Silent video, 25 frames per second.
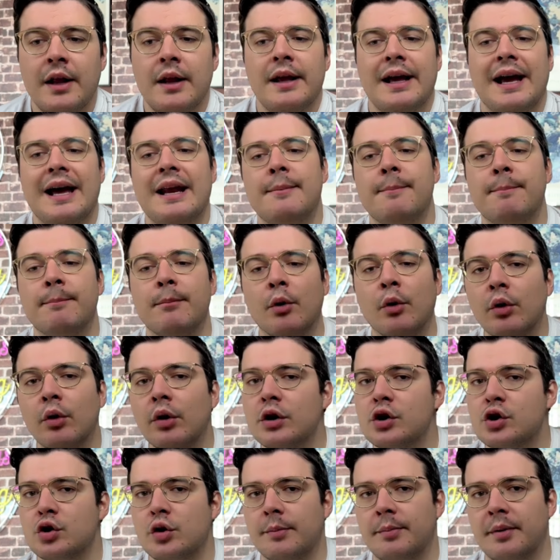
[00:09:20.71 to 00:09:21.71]
and more
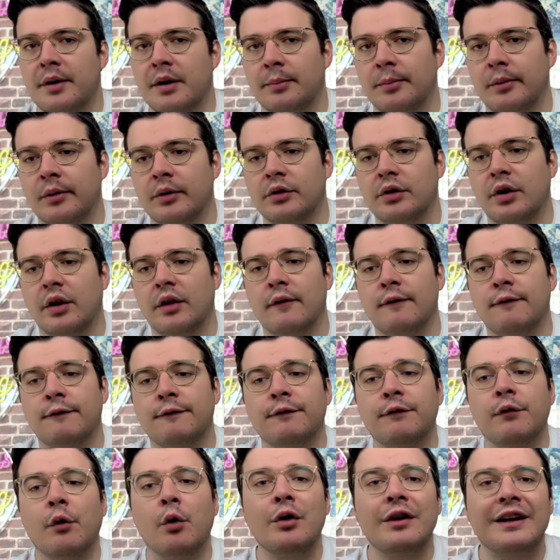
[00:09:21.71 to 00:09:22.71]
attributable to the
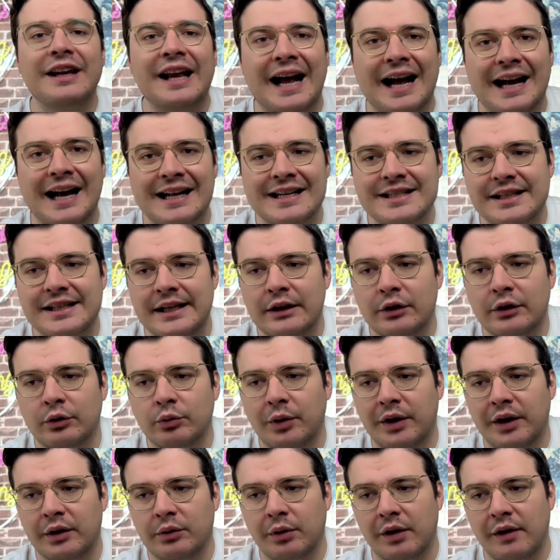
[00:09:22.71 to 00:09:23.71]
forecast in
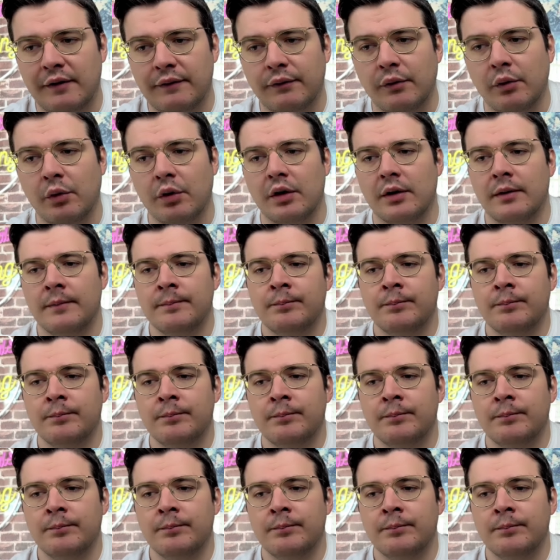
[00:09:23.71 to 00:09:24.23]
2024.